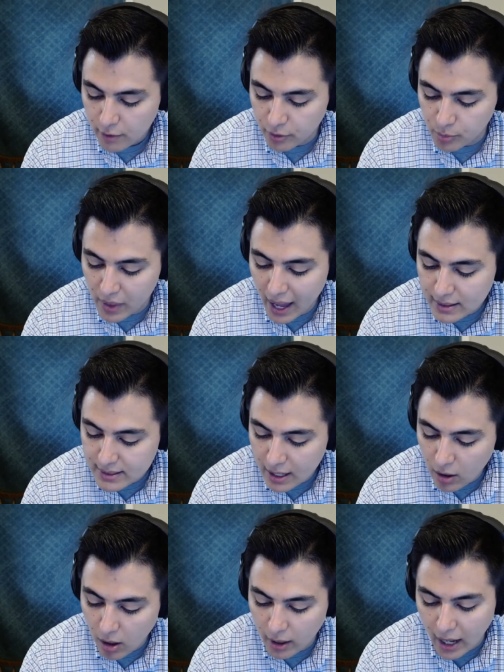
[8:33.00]
From that
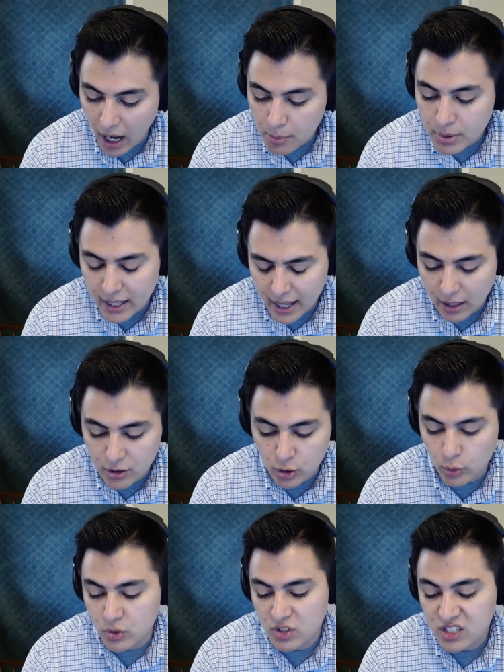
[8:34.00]
day on, I began
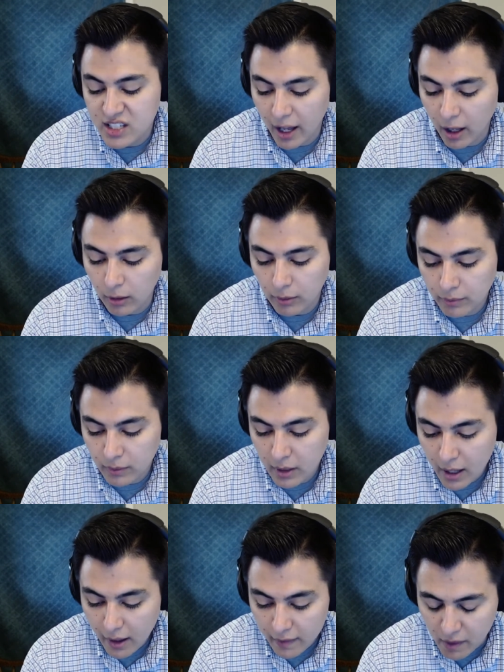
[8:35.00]
to sell.
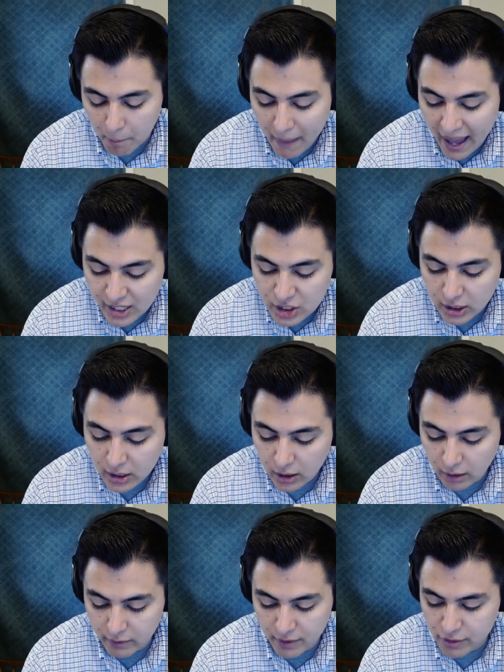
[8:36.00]
The magic
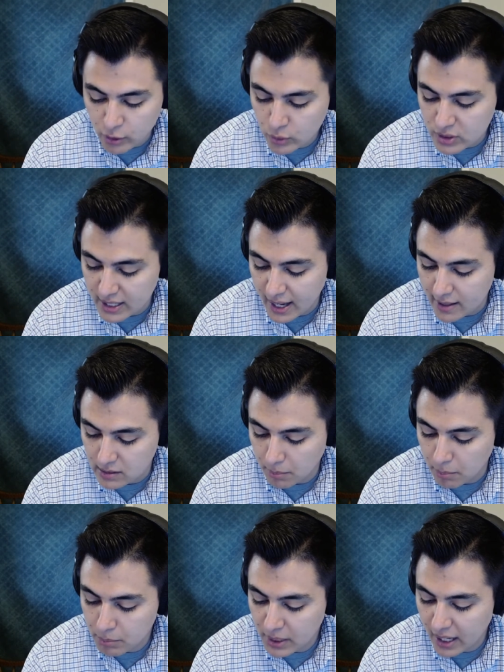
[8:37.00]
of
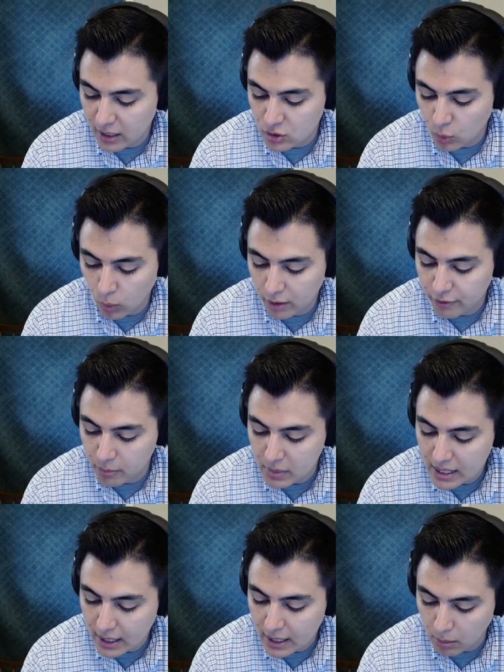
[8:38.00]
enthusiasm began to work for
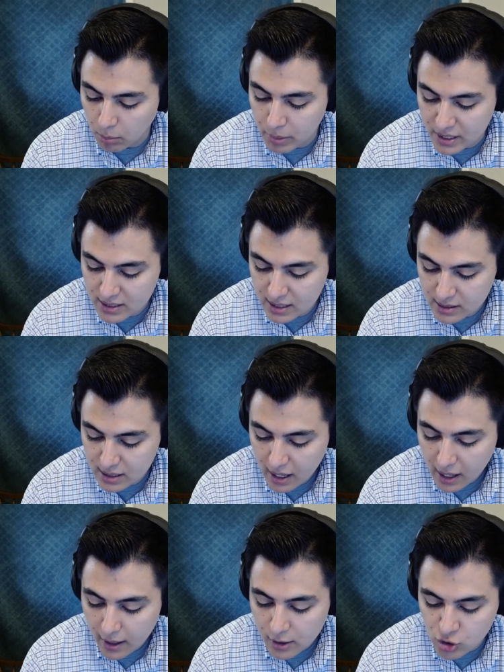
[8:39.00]
me in business
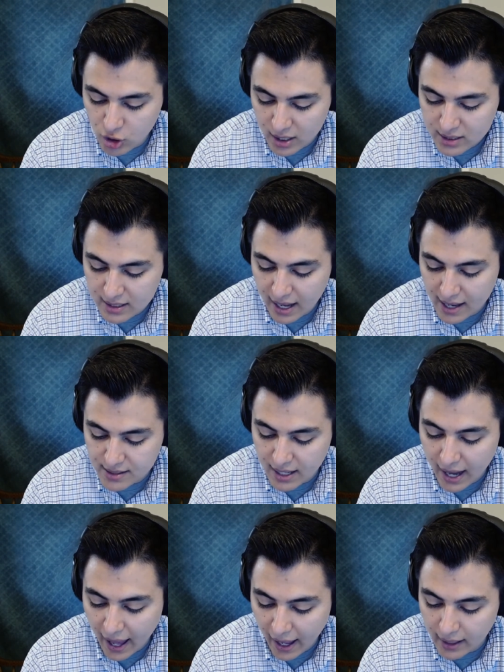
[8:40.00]
just as
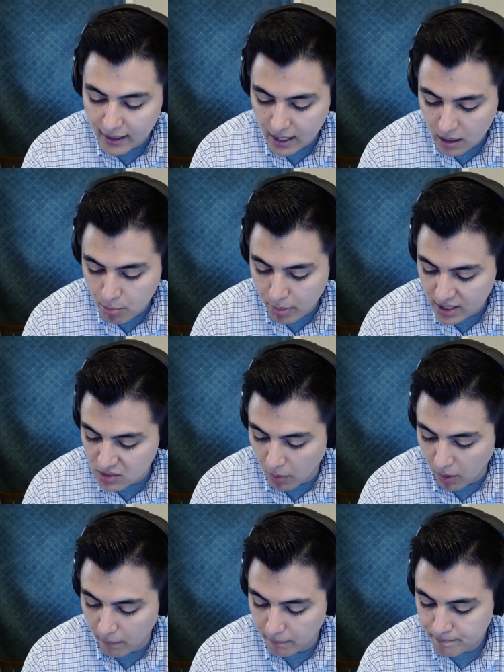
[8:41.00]
it had in
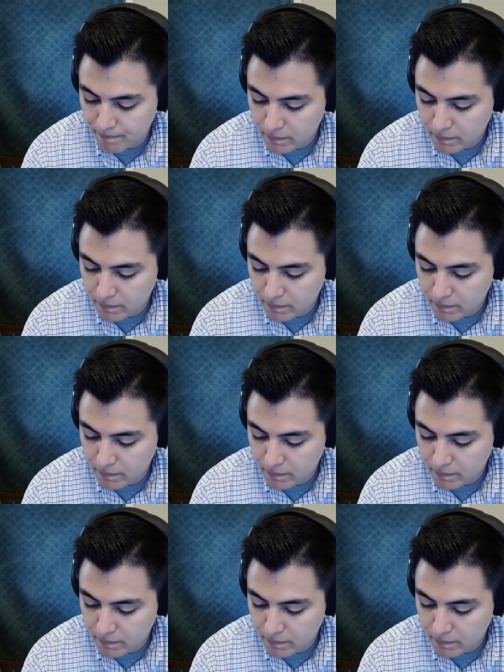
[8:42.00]
baseball.